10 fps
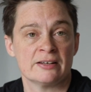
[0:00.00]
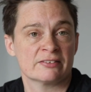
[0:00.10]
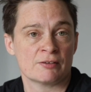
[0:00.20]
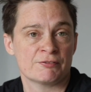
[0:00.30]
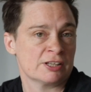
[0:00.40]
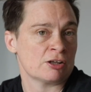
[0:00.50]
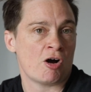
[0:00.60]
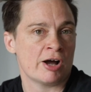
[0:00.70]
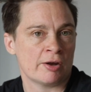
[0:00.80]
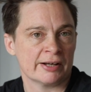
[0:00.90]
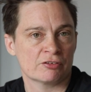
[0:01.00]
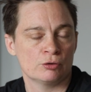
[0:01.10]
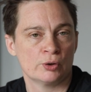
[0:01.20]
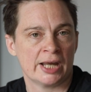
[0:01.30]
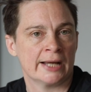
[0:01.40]
It's something that I like to
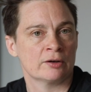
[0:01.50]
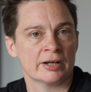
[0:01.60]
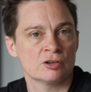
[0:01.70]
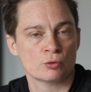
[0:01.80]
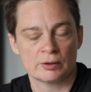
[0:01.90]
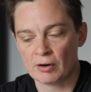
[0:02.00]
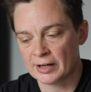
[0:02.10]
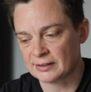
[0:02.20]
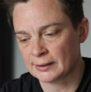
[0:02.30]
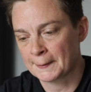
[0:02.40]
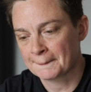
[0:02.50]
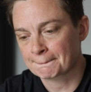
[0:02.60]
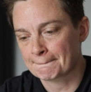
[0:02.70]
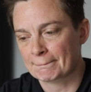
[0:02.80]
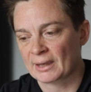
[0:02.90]
look at and I enjoy riding.
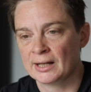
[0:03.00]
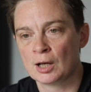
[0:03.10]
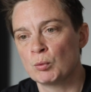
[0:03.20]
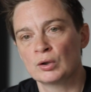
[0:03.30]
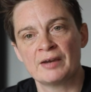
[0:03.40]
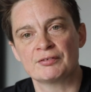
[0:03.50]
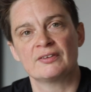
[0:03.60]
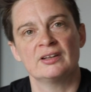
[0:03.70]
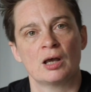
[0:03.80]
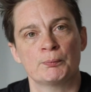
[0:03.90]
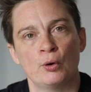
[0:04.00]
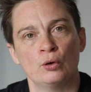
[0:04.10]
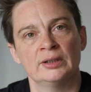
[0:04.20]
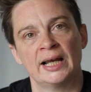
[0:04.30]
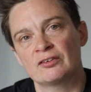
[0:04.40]
And I want everything that I put
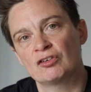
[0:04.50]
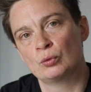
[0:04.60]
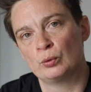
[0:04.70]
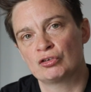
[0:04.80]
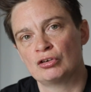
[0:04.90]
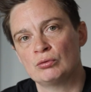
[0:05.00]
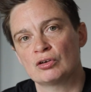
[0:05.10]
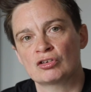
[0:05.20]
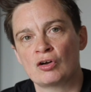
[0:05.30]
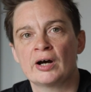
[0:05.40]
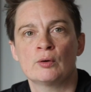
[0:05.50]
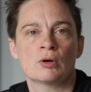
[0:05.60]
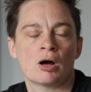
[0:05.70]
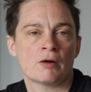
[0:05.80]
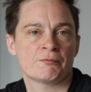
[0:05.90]
on that to sort of suit the style
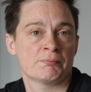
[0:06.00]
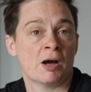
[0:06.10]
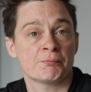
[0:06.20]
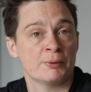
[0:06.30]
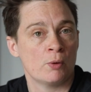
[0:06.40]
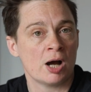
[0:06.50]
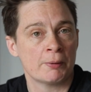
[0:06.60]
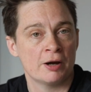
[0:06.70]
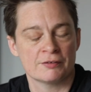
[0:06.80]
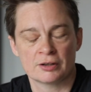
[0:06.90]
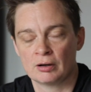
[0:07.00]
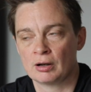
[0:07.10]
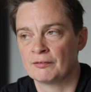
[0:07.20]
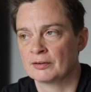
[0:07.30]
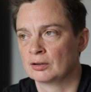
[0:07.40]
that I've built up
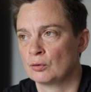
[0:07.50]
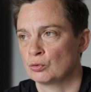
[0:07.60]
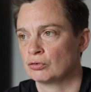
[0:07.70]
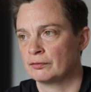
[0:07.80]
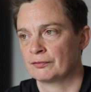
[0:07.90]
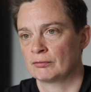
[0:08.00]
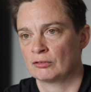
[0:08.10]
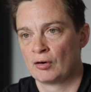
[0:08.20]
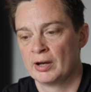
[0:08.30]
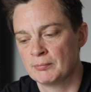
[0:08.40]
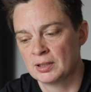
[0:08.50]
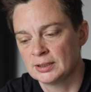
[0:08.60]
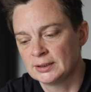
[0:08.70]
over the course of time.